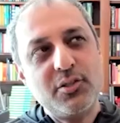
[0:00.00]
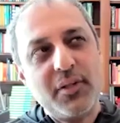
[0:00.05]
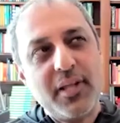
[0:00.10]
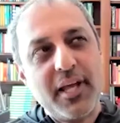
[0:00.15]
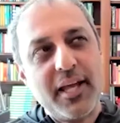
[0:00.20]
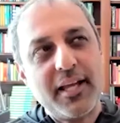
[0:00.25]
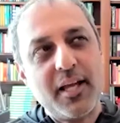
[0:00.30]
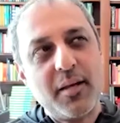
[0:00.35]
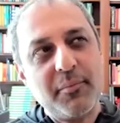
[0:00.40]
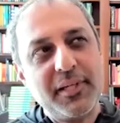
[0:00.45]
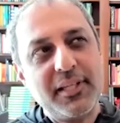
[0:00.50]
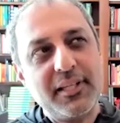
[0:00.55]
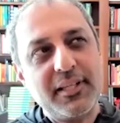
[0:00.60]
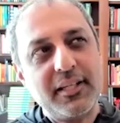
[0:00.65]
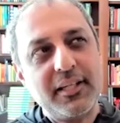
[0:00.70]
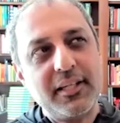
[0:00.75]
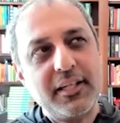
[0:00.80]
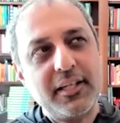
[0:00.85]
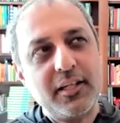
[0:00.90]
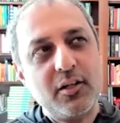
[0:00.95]
that got me
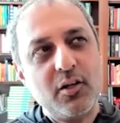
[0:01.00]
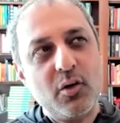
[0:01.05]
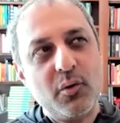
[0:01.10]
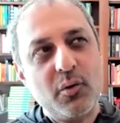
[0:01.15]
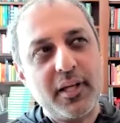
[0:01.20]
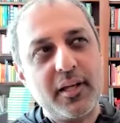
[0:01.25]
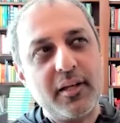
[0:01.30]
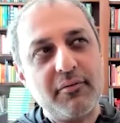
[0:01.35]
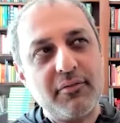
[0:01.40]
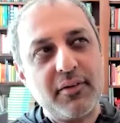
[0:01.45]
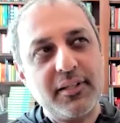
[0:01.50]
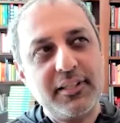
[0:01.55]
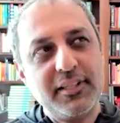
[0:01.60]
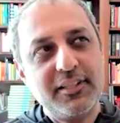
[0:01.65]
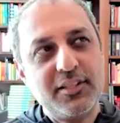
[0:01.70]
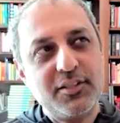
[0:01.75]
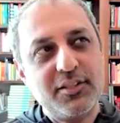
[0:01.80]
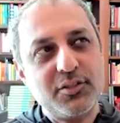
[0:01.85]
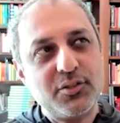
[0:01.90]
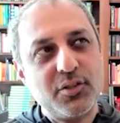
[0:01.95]
thinking, okay, if I
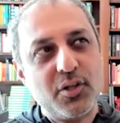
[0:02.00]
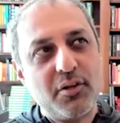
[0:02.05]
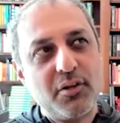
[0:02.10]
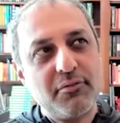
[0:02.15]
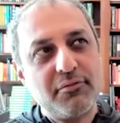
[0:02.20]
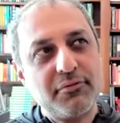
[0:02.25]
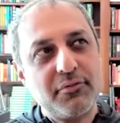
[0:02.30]
need to solve